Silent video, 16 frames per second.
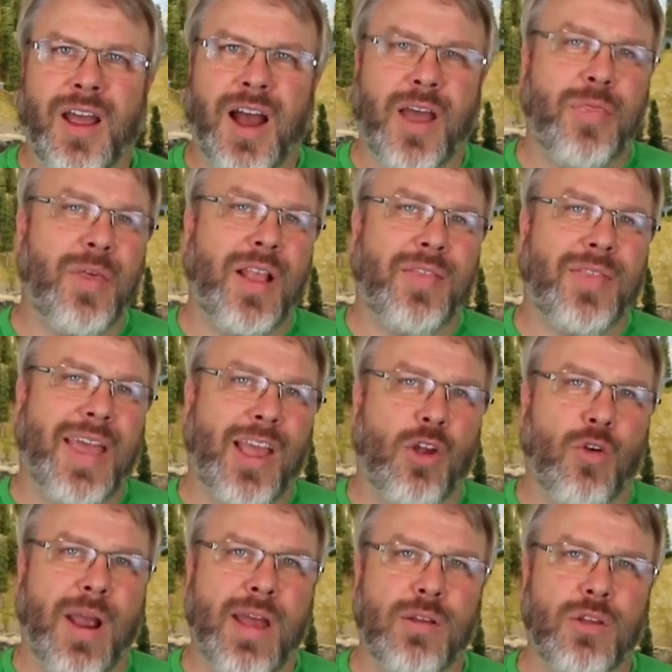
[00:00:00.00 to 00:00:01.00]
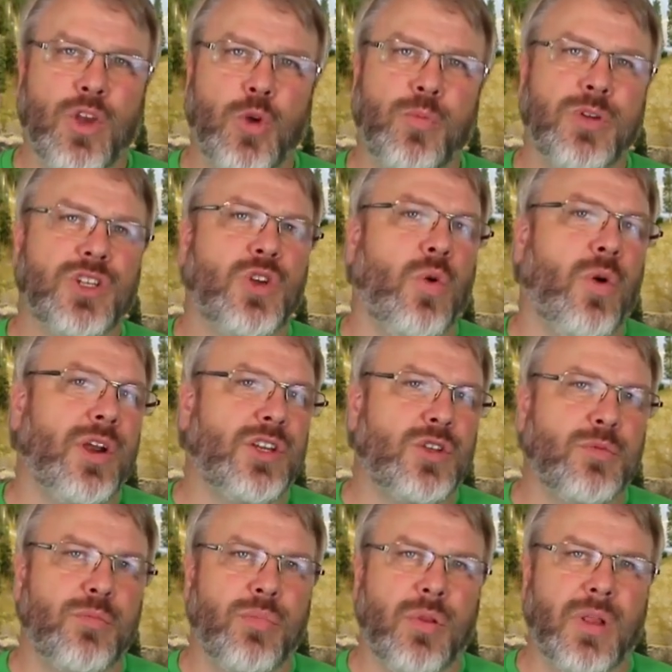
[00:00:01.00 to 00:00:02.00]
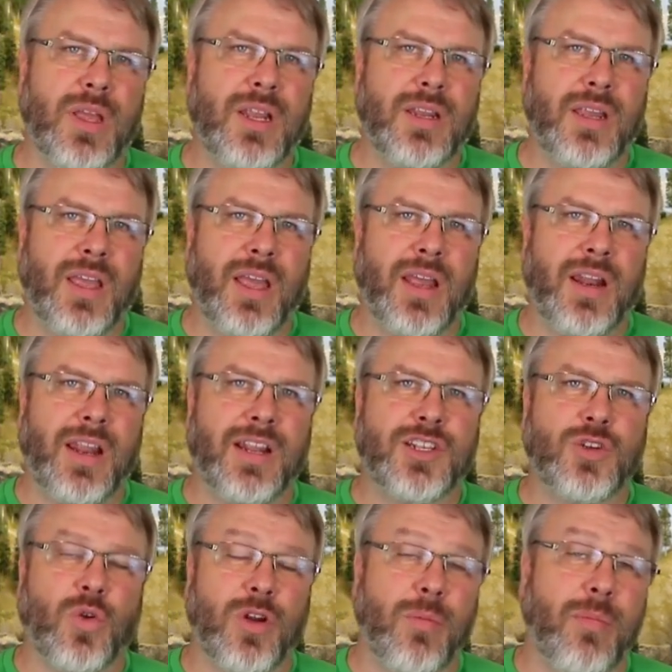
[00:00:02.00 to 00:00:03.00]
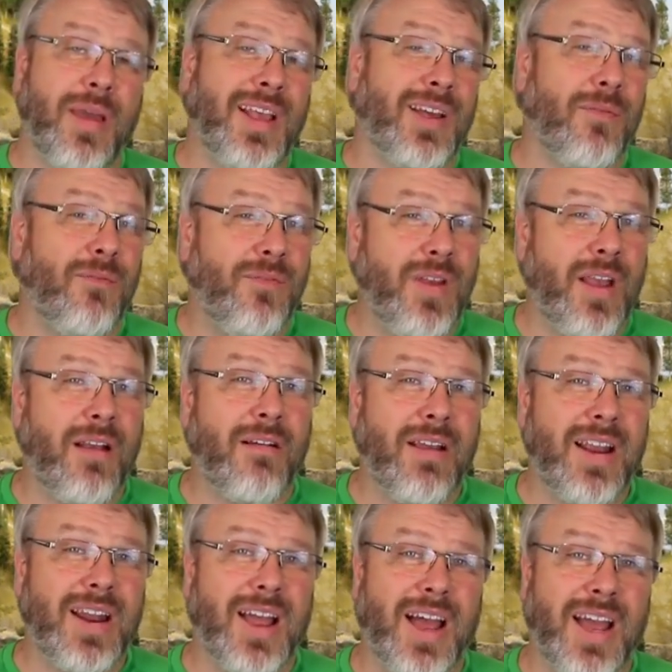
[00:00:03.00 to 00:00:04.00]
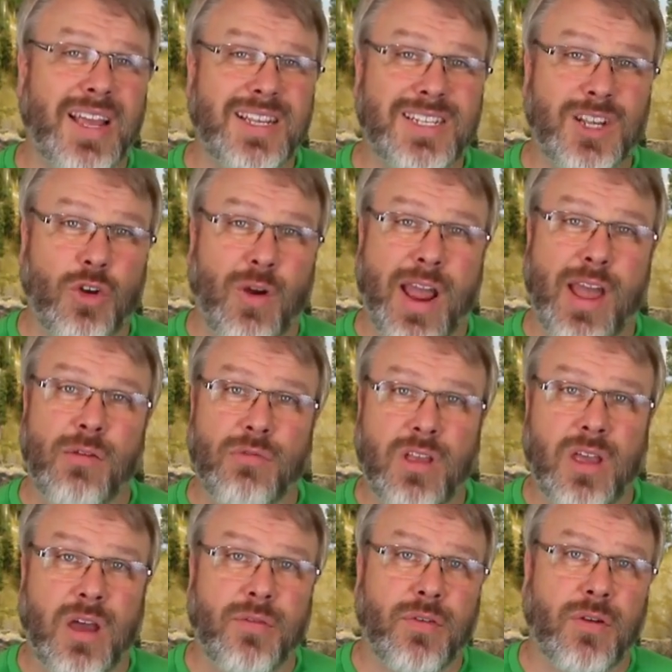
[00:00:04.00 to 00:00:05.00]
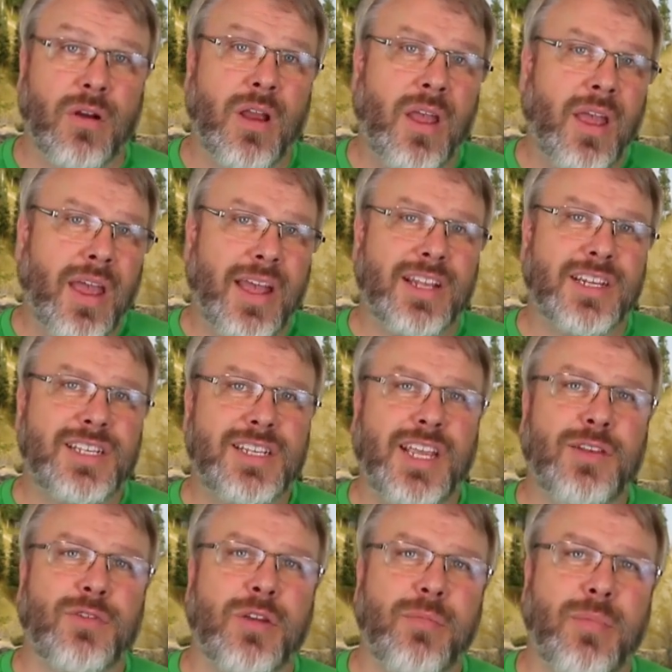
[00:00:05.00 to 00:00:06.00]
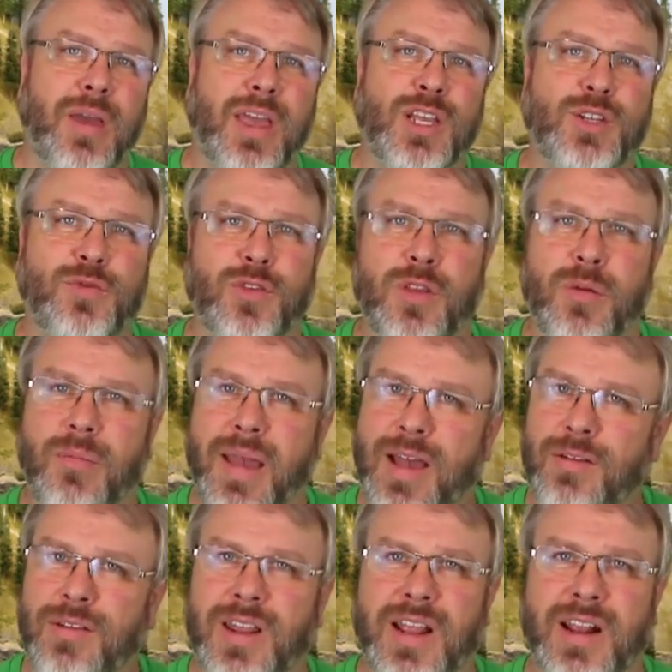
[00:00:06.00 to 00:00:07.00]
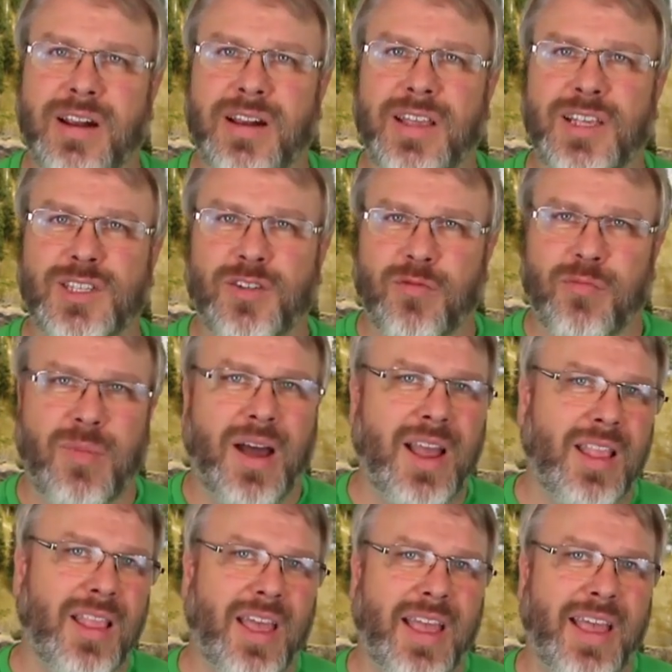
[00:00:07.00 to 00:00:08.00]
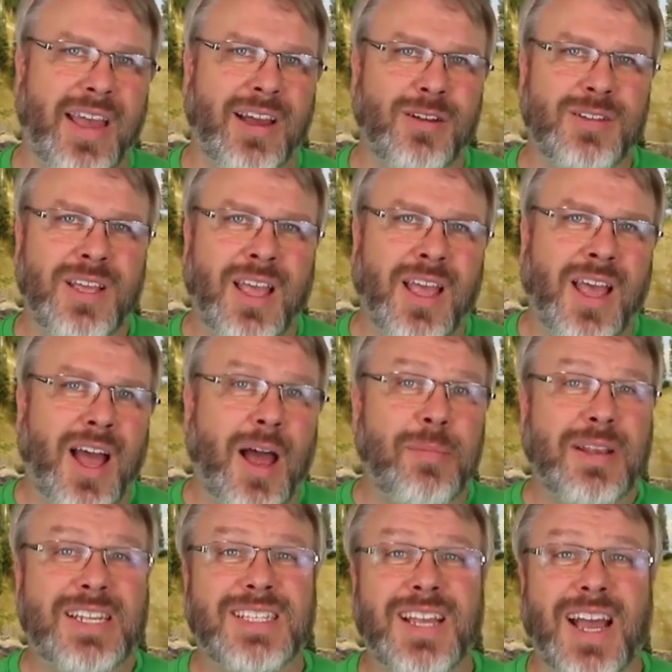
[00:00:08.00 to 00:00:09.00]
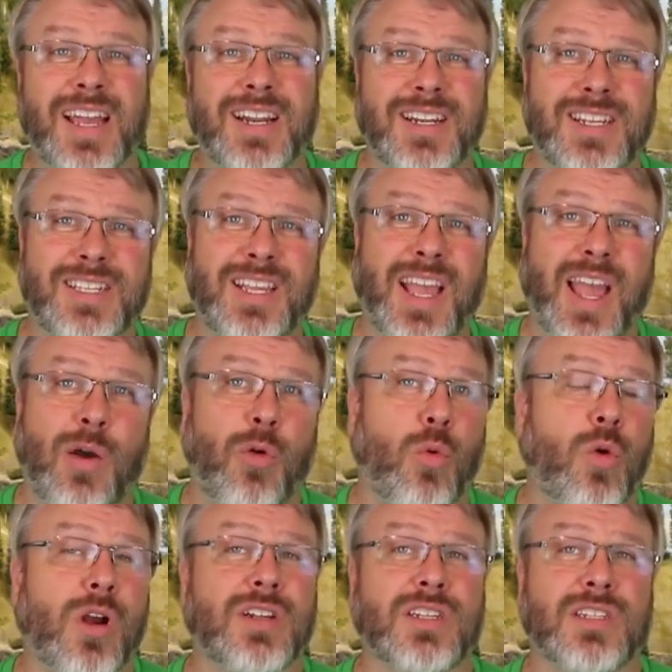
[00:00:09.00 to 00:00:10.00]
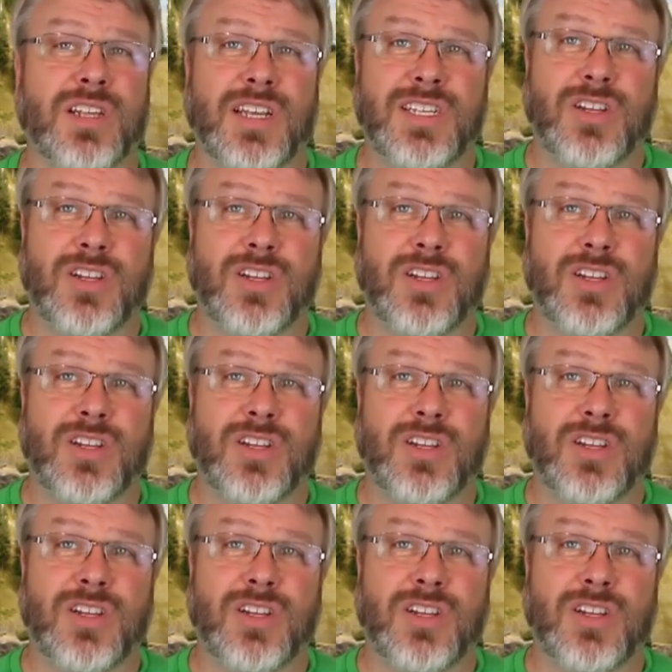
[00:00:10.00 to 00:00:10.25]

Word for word: I think that ground goop is going to blend in and is going to make a very nice ground cover and scenery base for the mountain areas of my layout. I'm excited to see how it works as I